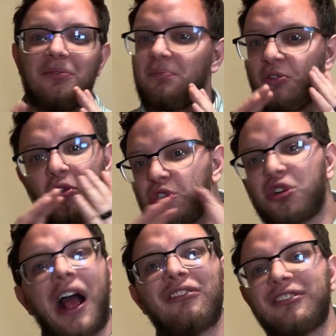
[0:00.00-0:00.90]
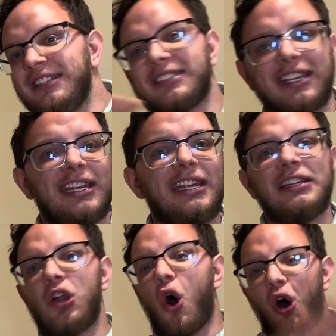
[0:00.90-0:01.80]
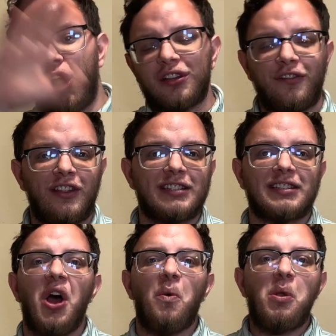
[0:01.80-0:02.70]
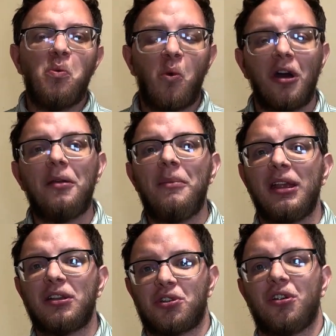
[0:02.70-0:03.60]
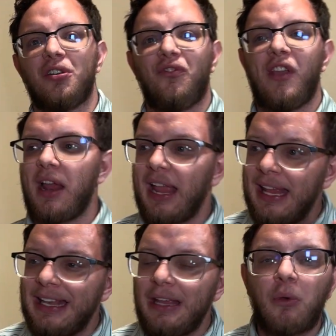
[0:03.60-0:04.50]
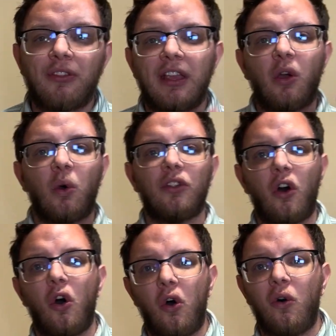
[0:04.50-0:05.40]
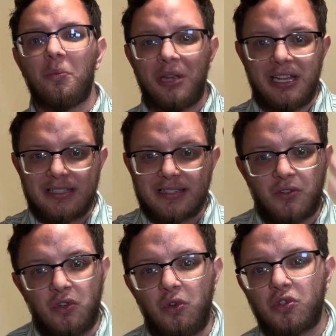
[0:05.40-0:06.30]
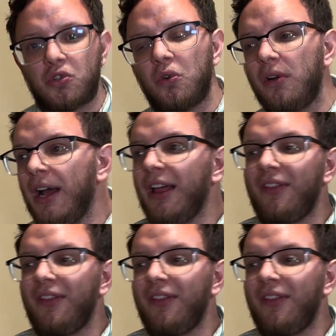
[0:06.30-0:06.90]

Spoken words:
Neutrality is key in all of this. We want to make sure that anywhere they go in the home, it's neutral.